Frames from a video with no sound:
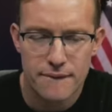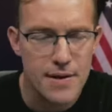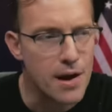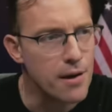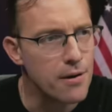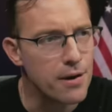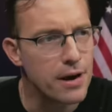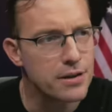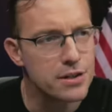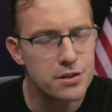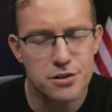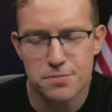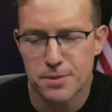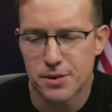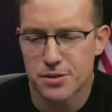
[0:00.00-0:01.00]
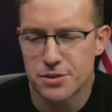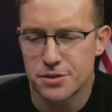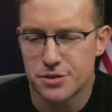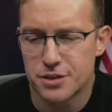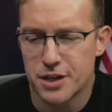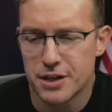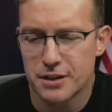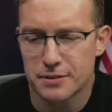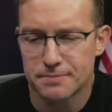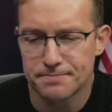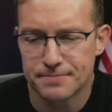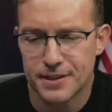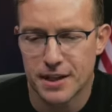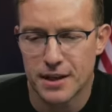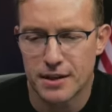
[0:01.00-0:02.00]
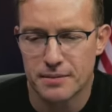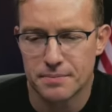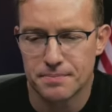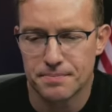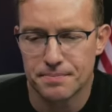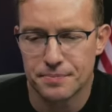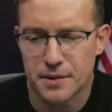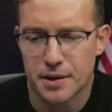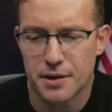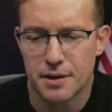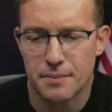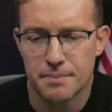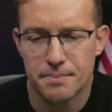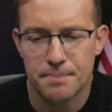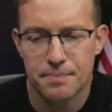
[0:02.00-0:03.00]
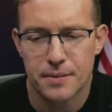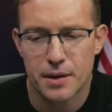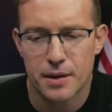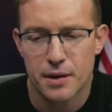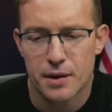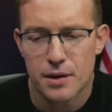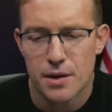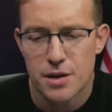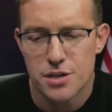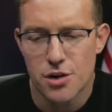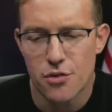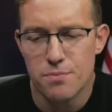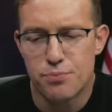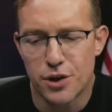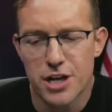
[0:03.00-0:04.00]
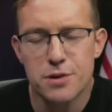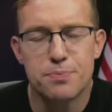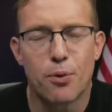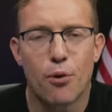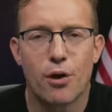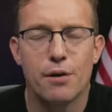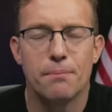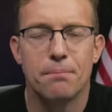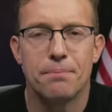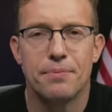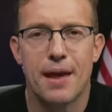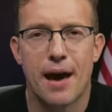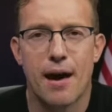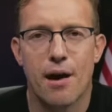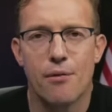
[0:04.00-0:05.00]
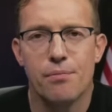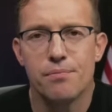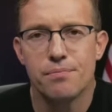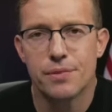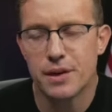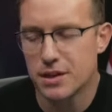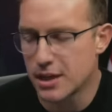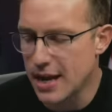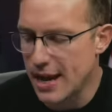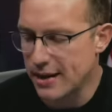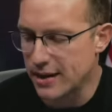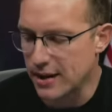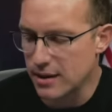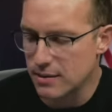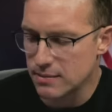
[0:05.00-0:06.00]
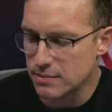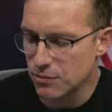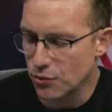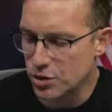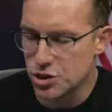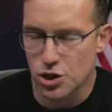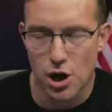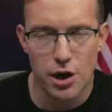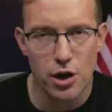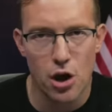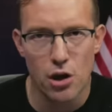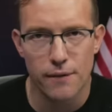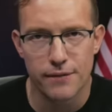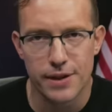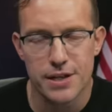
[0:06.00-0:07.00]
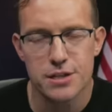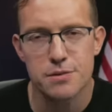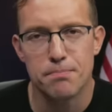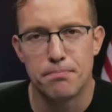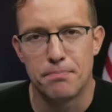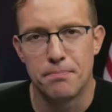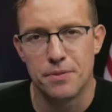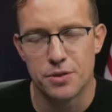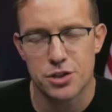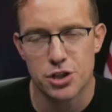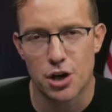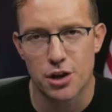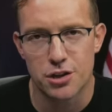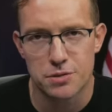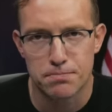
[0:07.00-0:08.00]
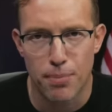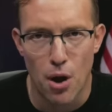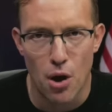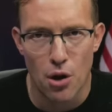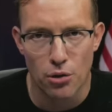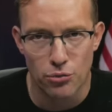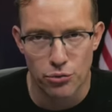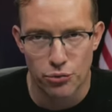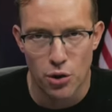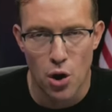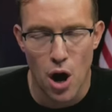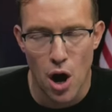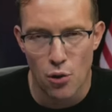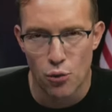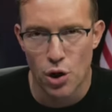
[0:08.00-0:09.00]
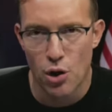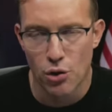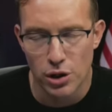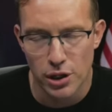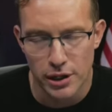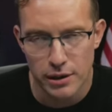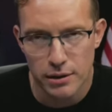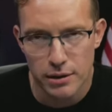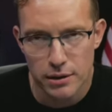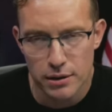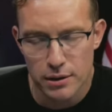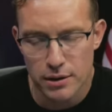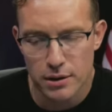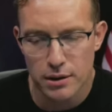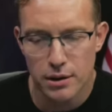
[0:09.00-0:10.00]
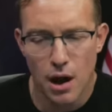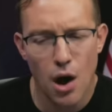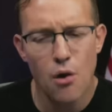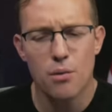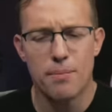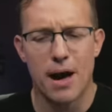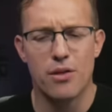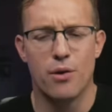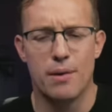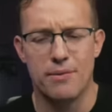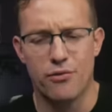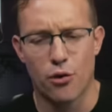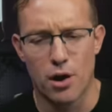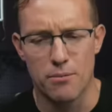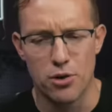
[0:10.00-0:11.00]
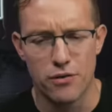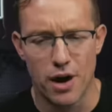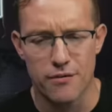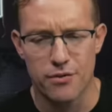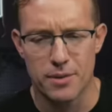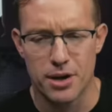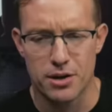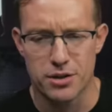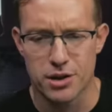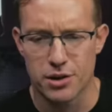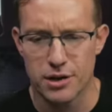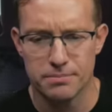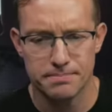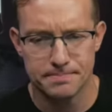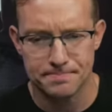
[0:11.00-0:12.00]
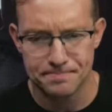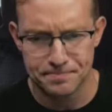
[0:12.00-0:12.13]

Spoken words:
Oh, okay. She spills her drink. Got it. All right. So in Bridgeport, now in Connecticut, what started all this, started this ball a-rolling. Oh, and by the way, before I move on from Arizona,